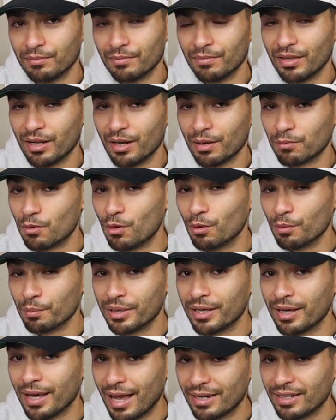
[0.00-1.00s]
there won't
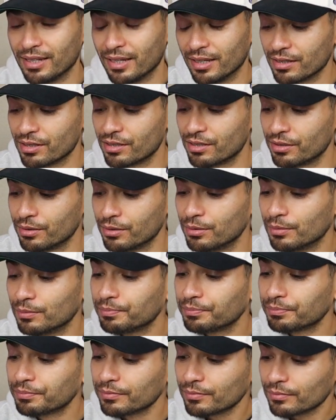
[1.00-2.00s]
be any issue.
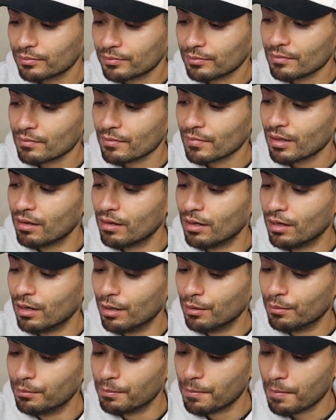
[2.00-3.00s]

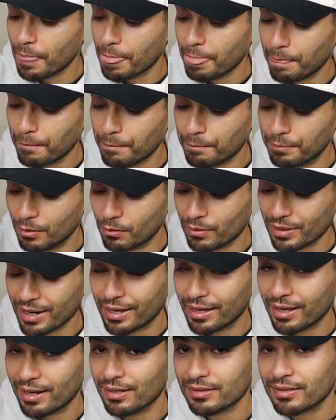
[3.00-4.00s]
But when I
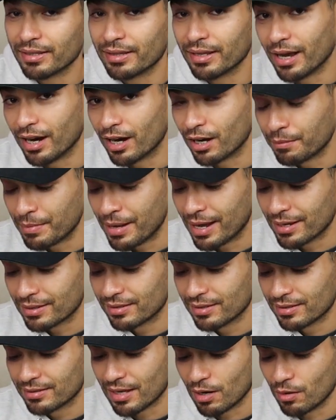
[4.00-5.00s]
get into the Air
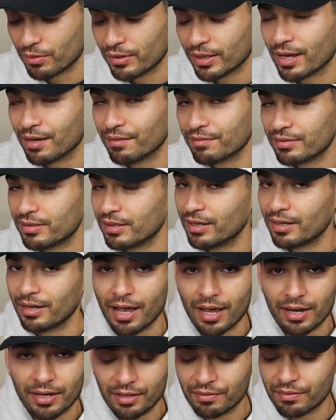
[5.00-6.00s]
Maxes, I don't think I've seen
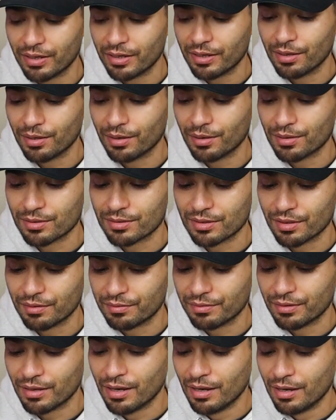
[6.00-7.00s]
any videos
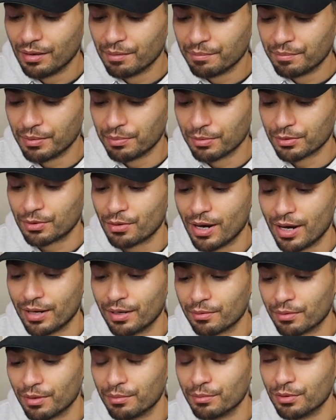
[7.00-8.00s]
of people trying
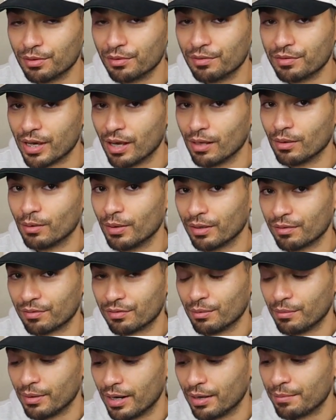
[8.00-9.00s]
to remove yellowing
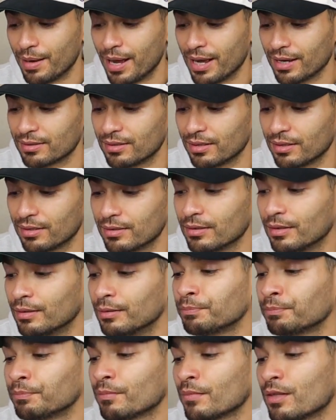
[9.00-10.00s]
from Air Maxes.
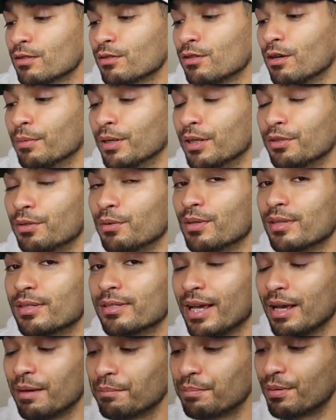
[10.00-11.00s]
So I'm going to do the
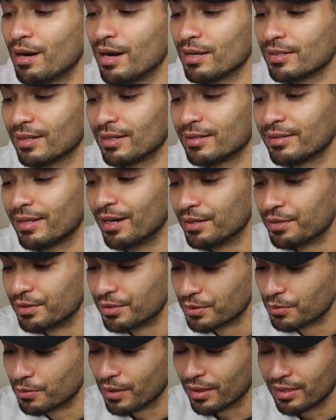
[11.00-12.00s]
same process that I
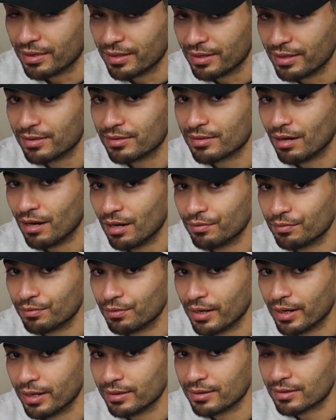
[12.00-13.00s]
do with these
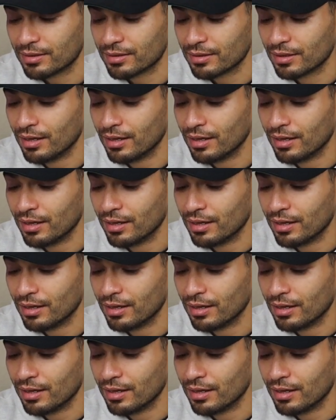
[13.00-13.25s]
off-whites